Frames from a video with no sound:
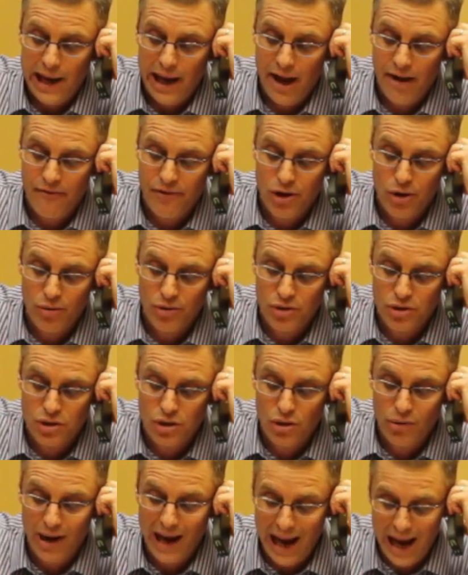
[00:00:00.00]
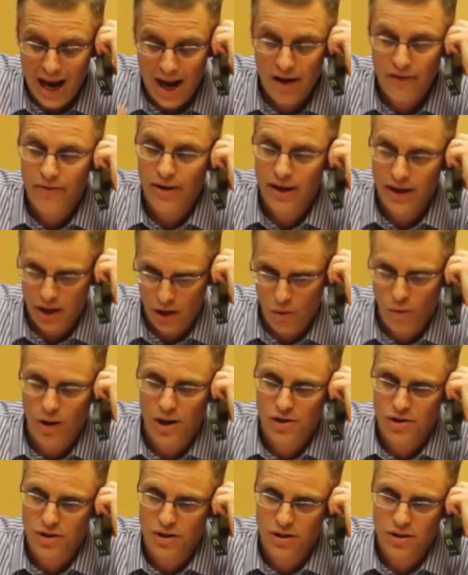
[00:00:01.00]
if you and Sue have any
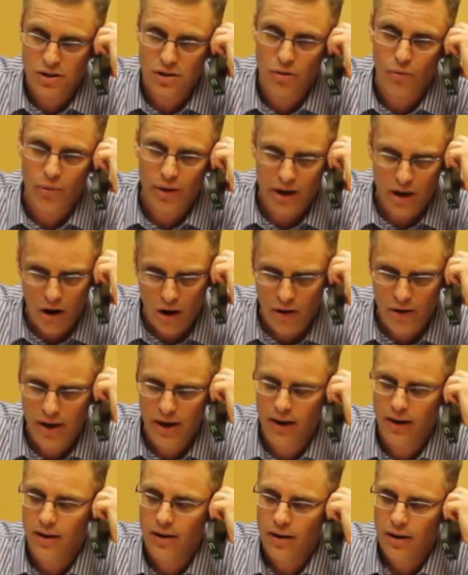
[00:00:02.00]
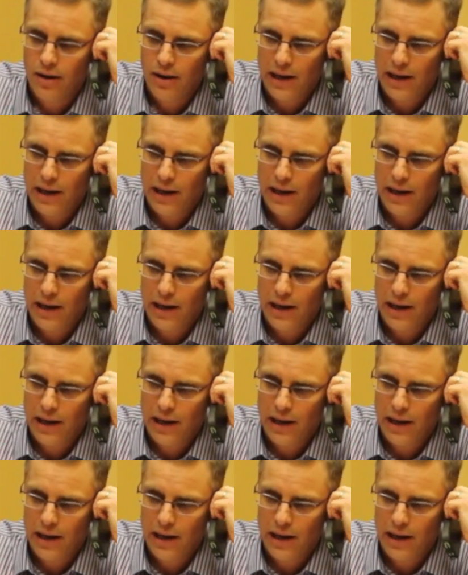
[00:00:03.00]
questions regarding